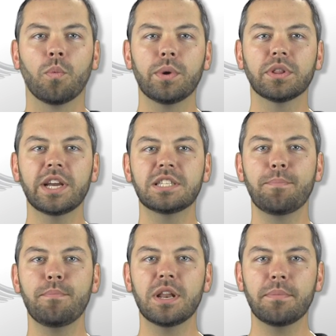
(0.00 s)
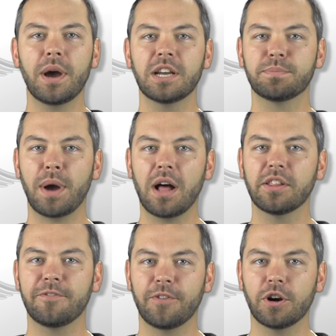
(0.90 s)
We would like to minimize
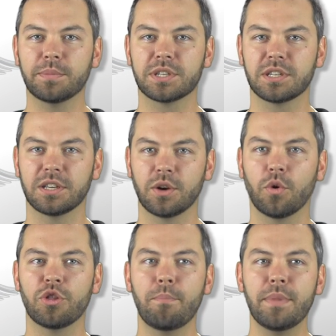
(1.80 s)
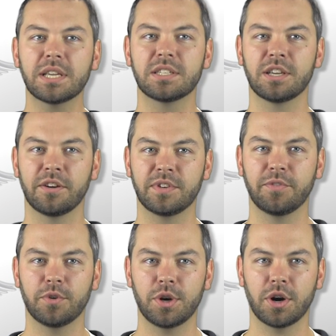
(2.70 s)
polypharmacy, or the mixing of
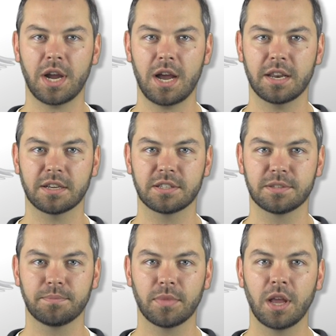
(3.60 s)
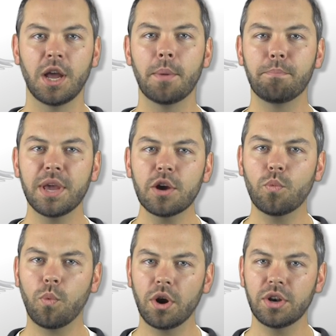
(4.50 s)
different narcotics. Pick
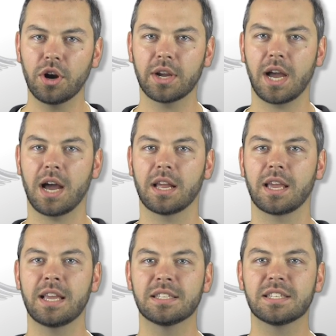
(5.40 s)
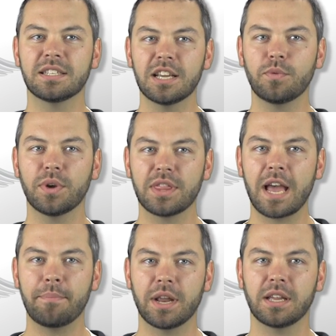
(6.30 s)
one narcotic and stick with
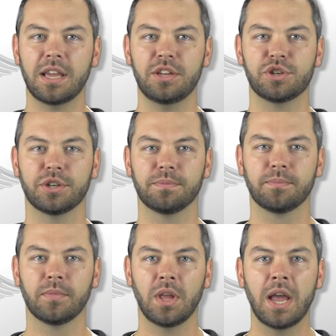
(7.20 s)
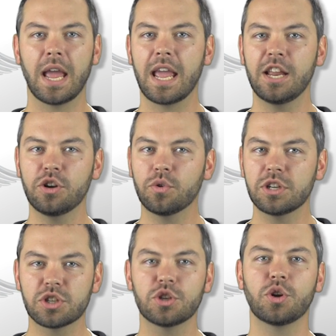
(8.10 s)
that medication.
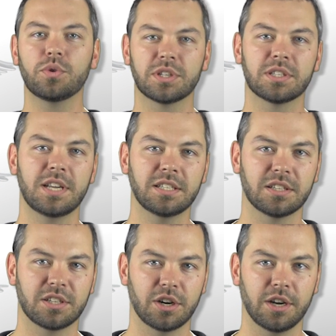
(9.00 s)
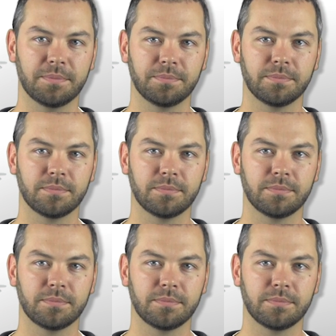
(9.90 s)
Increase the dose as necessary.